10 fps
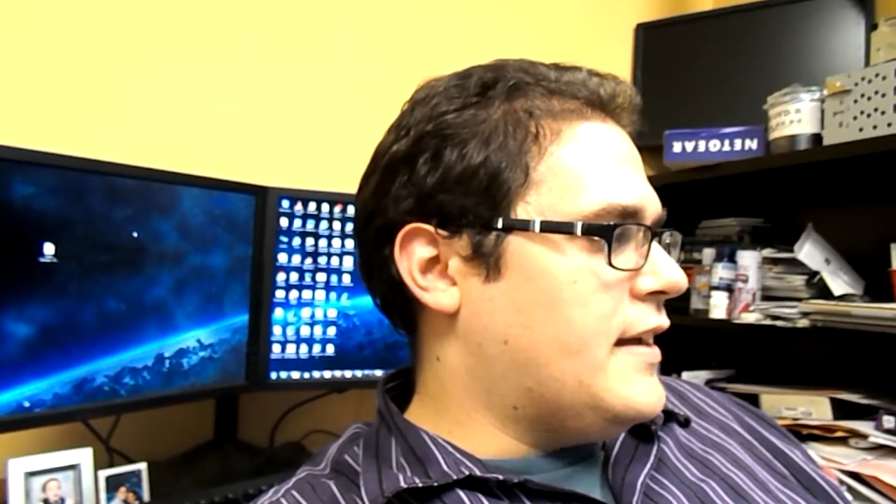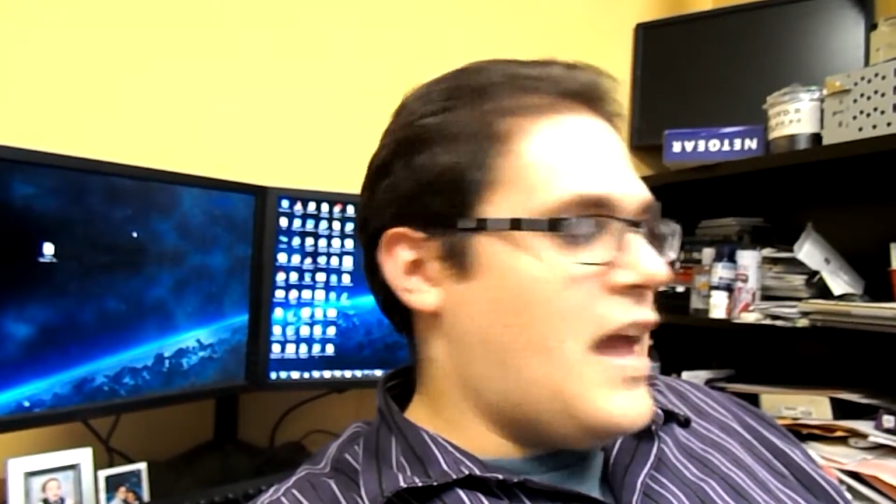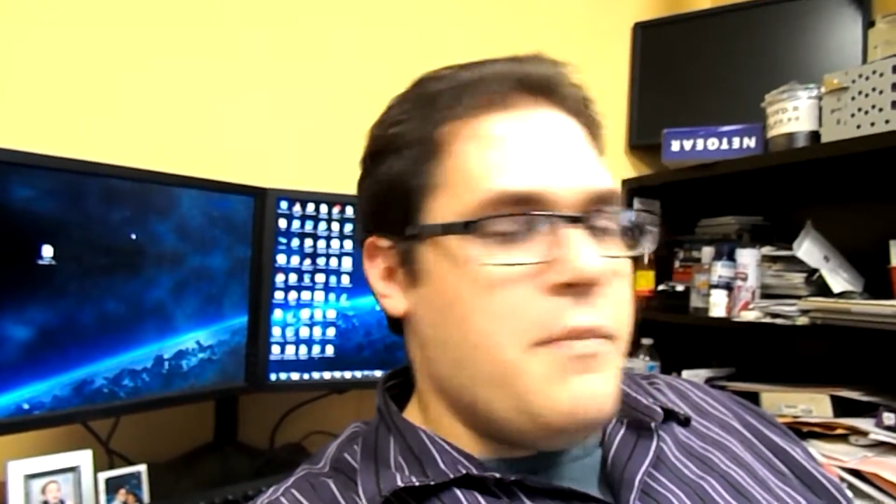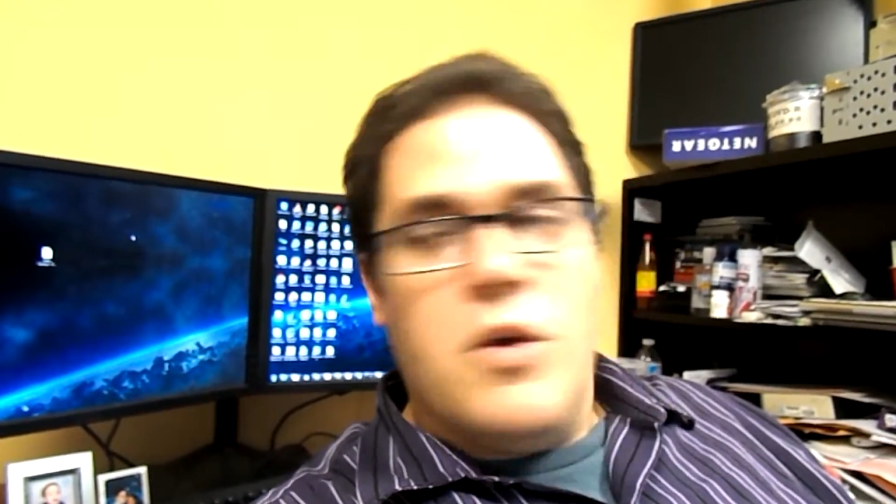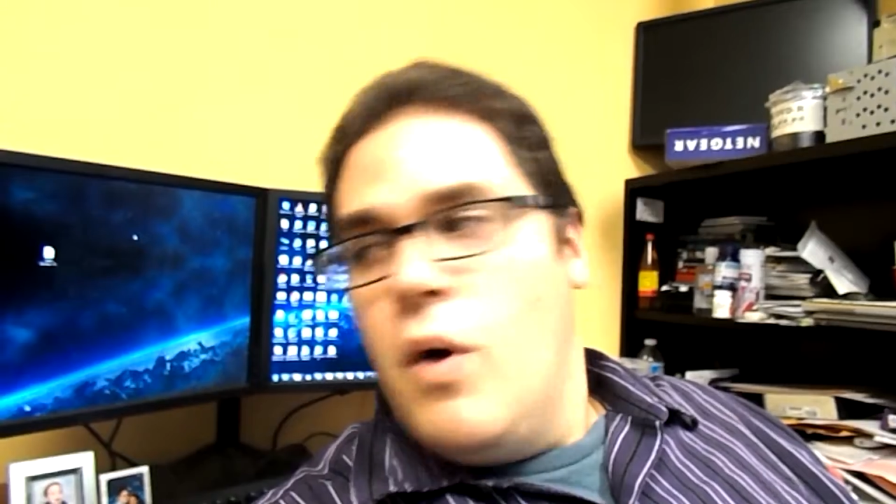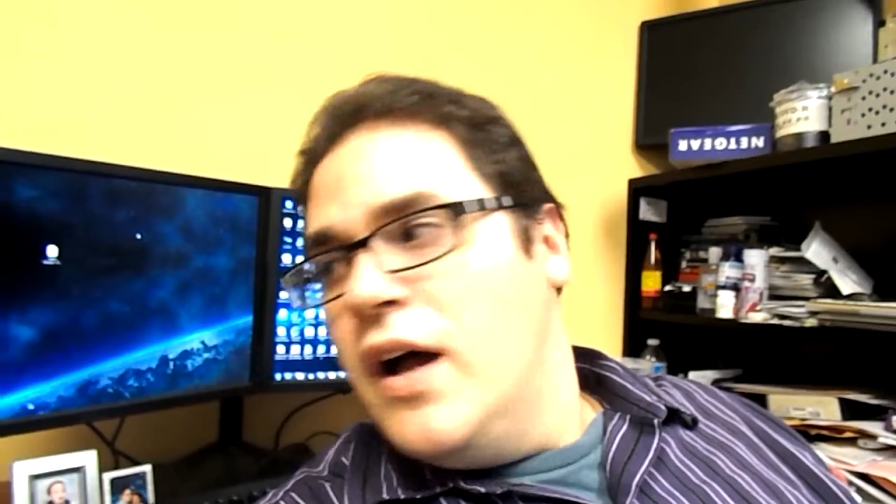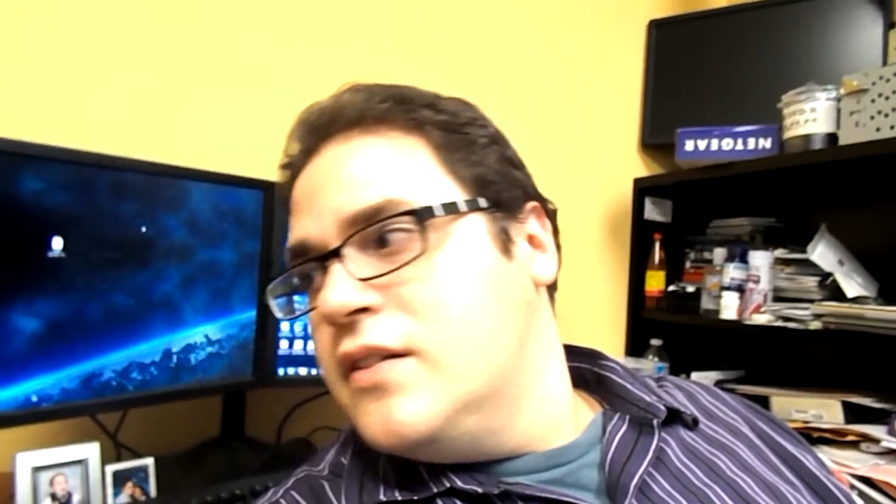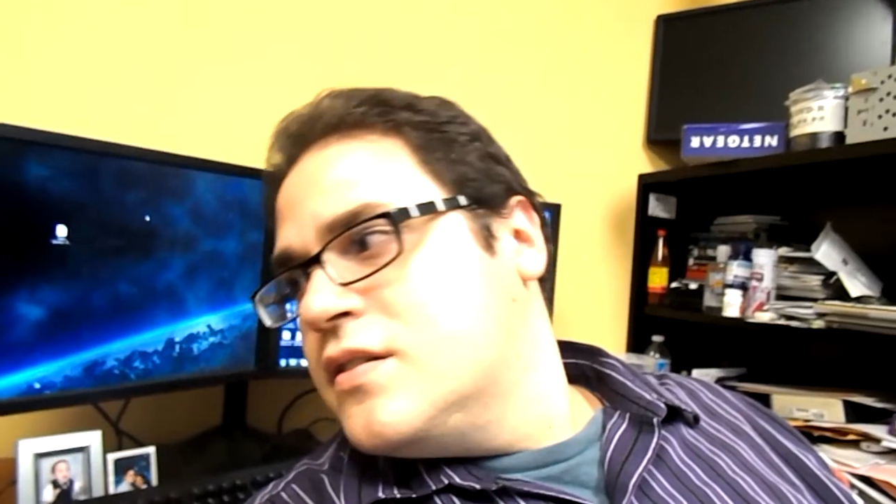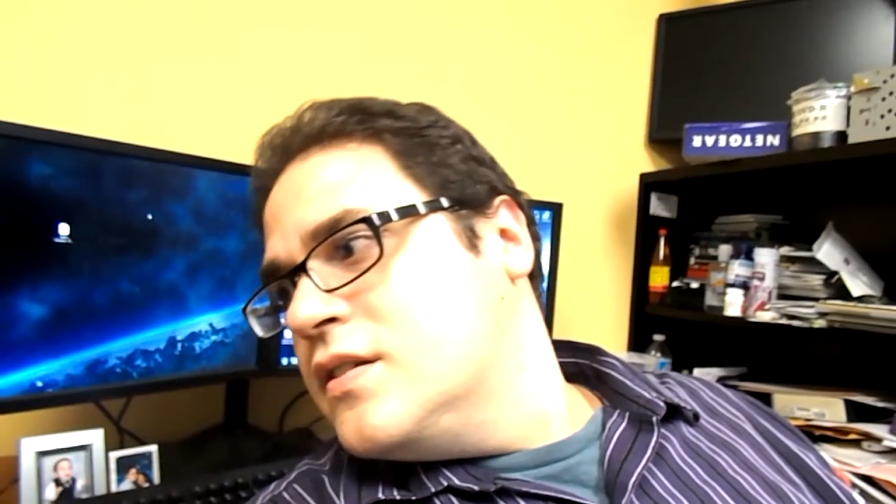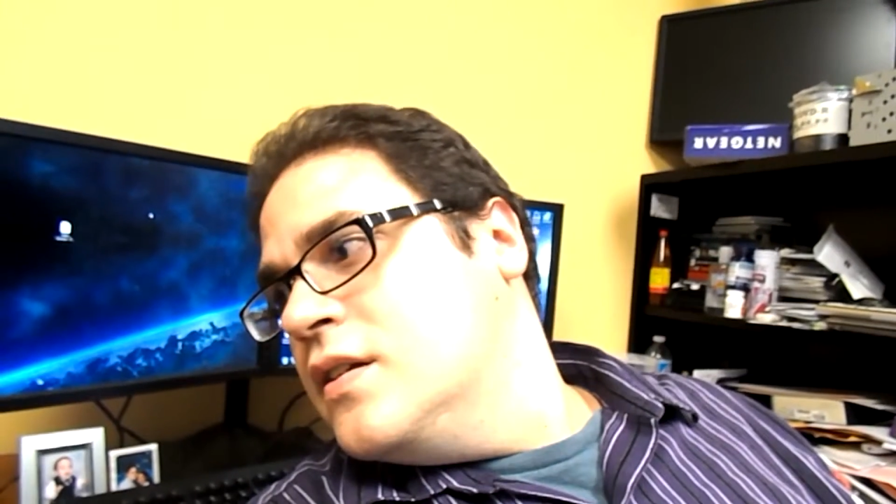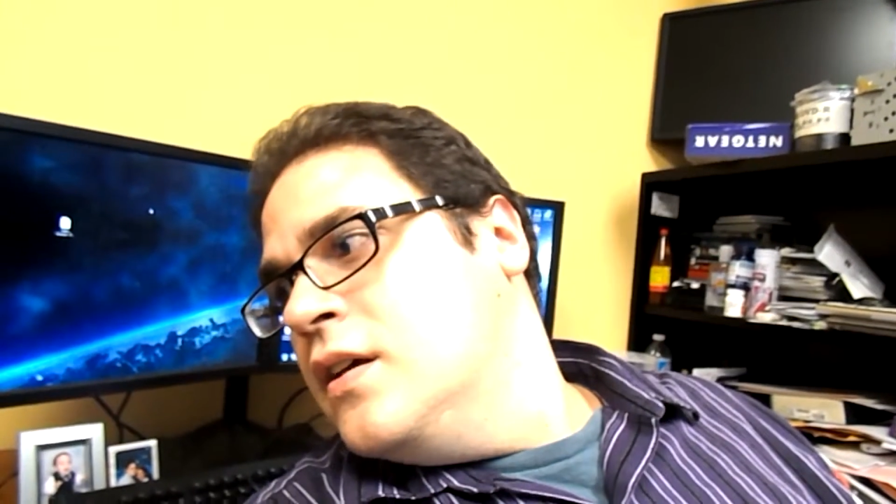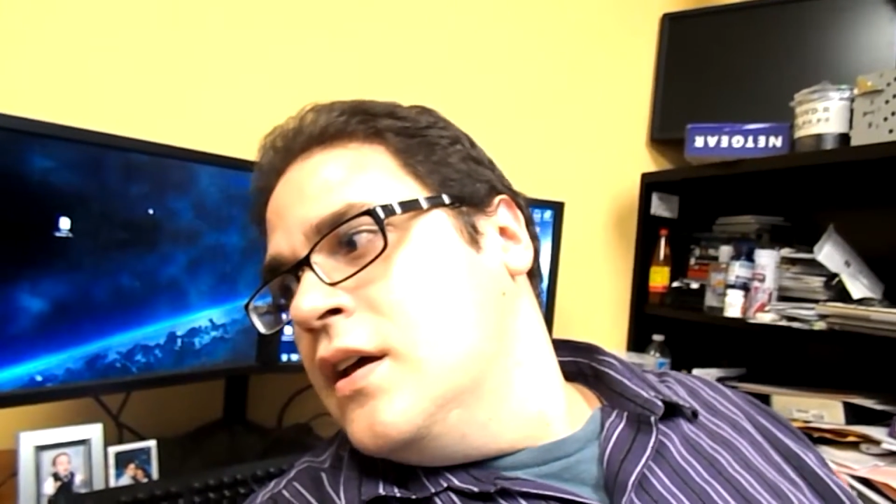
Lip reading: Gaming-wise,